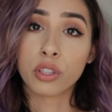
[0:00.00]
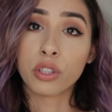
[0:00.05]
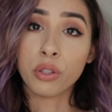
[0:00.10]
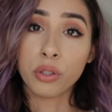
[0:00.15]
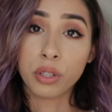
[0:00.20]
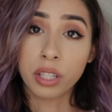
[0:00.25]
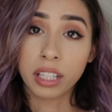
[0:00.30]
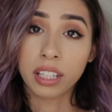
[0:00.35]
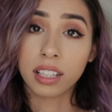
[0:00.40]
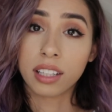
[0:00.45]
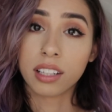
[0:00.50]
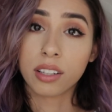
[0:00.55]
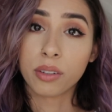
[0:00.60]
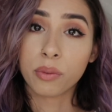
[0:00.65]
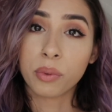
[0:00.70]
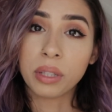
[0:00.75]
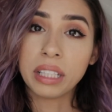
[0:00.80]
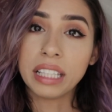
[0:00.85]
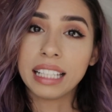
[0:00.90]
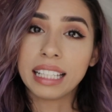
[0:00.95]
you can
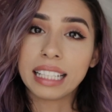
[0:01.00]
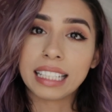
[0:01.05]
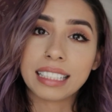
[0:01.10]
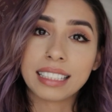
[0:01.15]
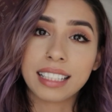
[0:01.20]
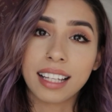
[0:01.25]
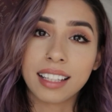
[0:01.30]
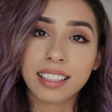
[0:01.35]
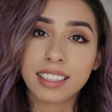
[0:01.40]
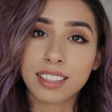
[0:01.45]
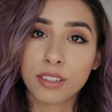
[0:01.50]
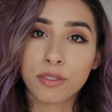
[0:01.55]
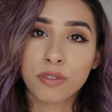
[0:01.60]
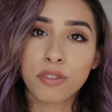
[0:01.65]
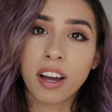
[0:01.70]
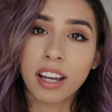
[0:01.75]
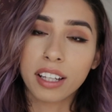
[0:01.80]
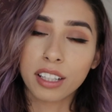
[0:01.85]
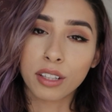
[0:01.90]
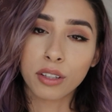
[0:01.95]
really
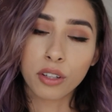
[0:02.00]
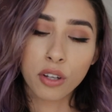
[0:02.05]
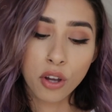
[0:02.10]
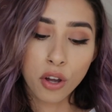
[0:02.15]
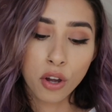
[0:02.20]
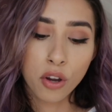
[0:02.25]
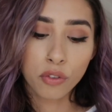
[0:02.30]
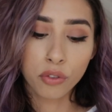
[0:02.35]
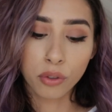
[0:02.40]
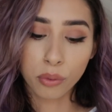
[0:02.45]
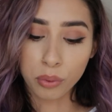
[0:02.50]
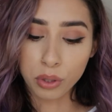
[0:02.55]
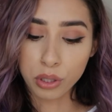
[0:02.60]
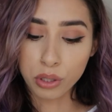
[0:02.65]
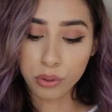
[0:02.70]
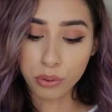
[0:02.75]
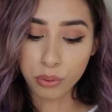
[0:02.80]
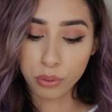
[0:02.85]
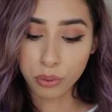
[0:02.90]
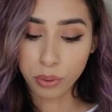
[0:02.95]
intensify it for when you
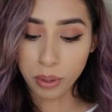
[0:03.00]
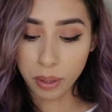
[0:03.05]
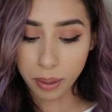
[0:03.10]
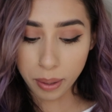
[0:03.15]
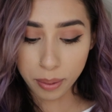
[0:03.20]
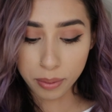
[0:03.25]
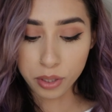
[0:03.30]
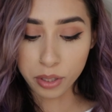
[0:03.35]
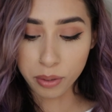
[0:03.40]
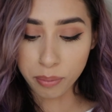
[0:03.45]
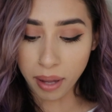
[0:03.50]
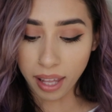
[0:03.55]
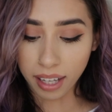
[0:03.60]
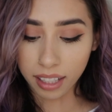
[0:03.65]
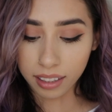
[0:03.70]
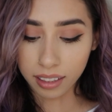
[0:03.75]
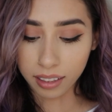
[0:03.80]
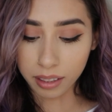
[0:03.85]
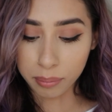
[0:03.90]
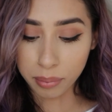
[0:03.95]
do a
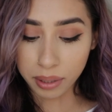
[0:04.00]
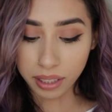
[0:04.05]
dramatic look.